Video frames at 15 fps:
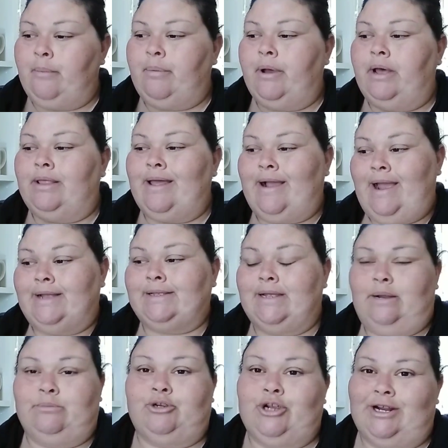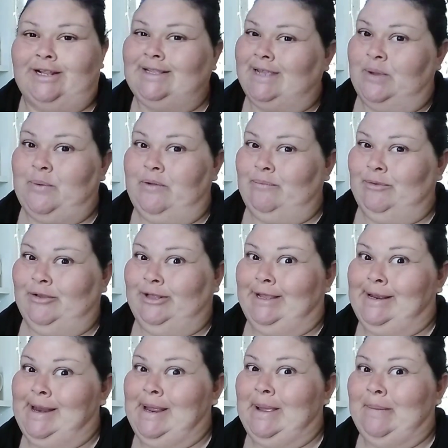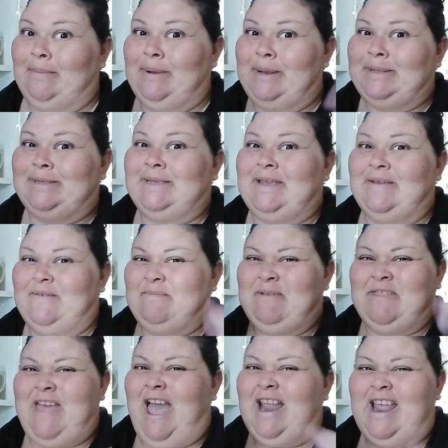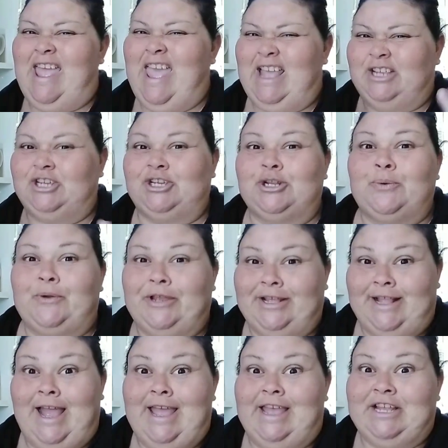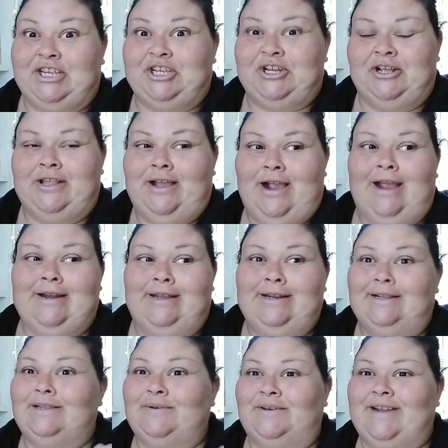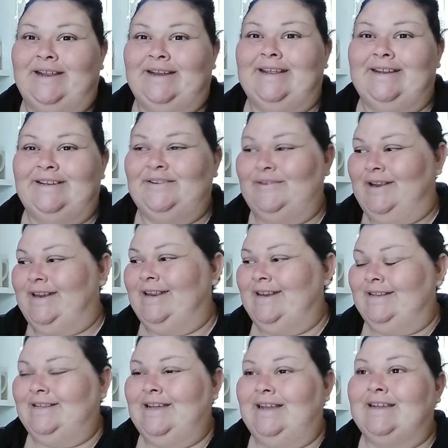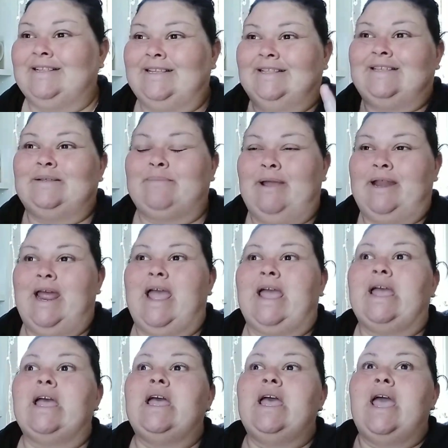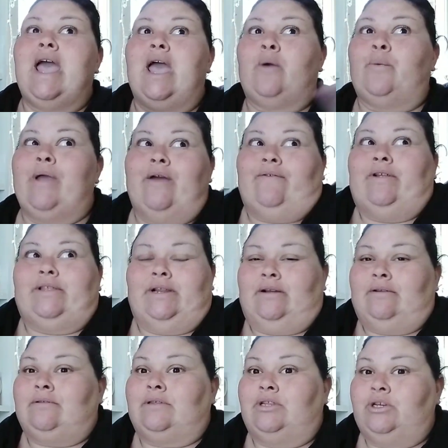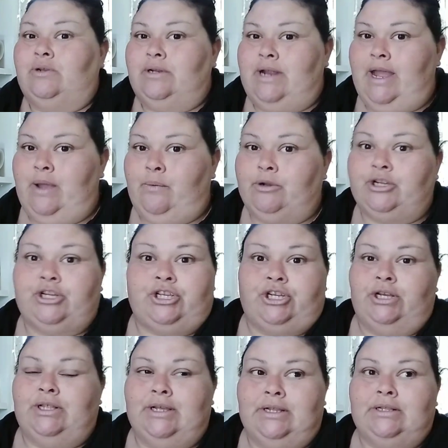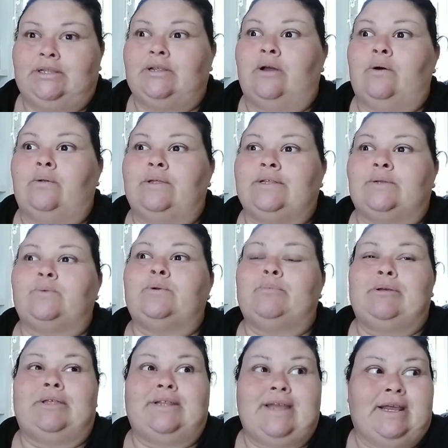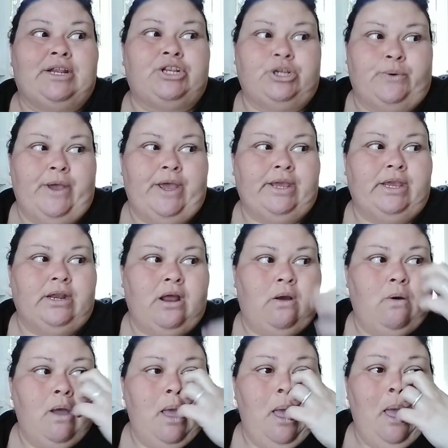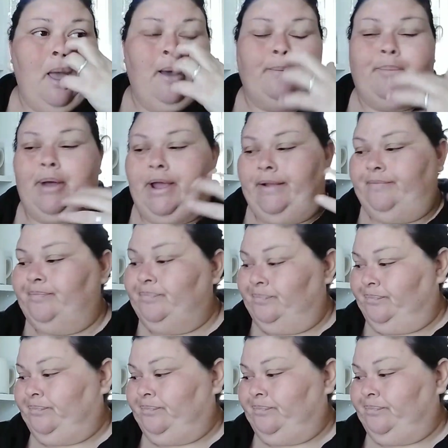But like I said, I'm trying to stay away from cleaning. But it's giving me that itch. You know when you get that itch and you're like, I need to do it. I need to do it. I need it done because this is my day, and we have nothing else to do today. We're just chilling, so this would be the day to do it. You know, but.